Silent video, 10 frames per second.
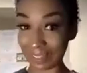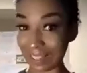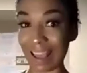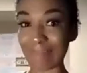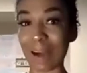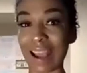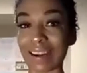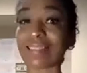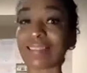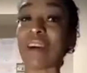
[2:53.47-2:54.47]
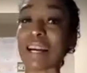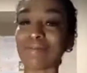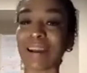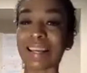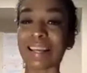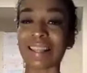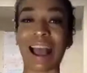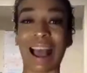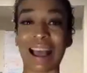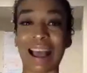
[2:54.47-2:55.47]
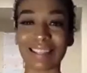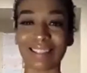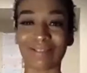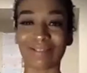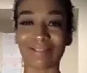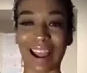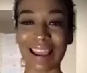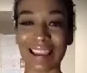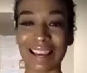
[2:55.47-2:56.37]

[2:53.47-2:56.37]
admire, find somebody that has success, right?